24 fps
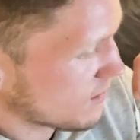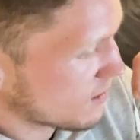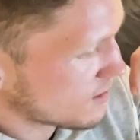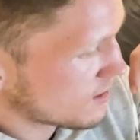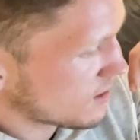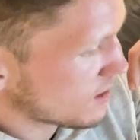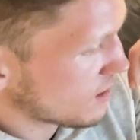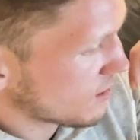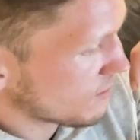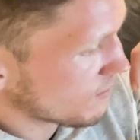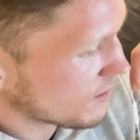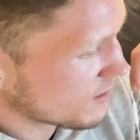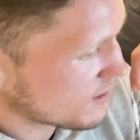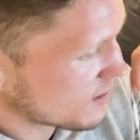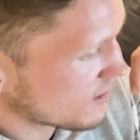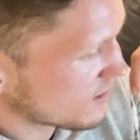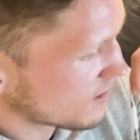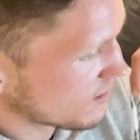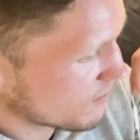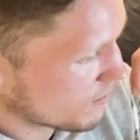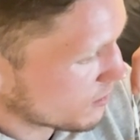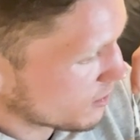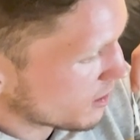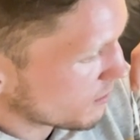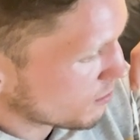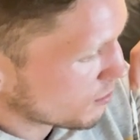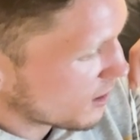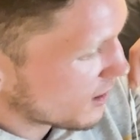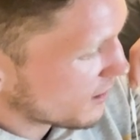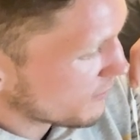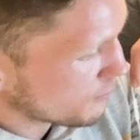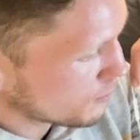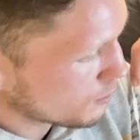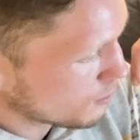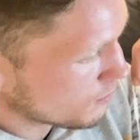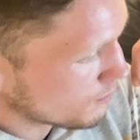this in. This isn't really a
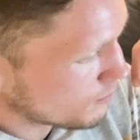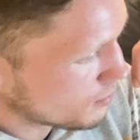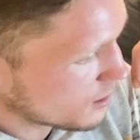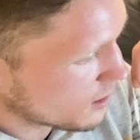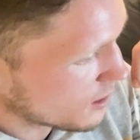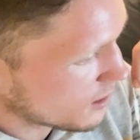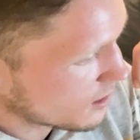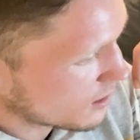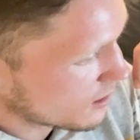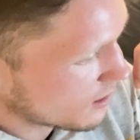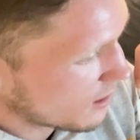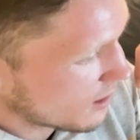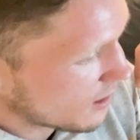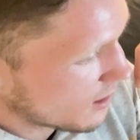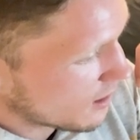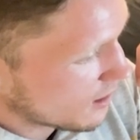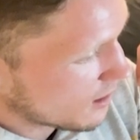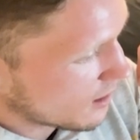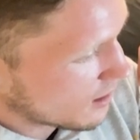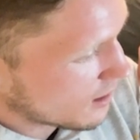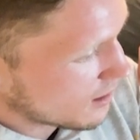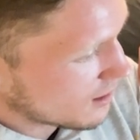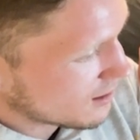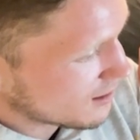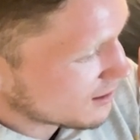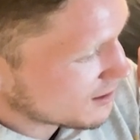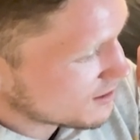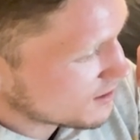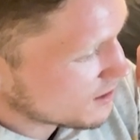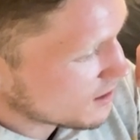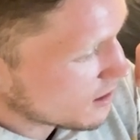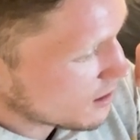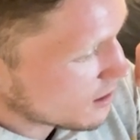profitable book. Let's see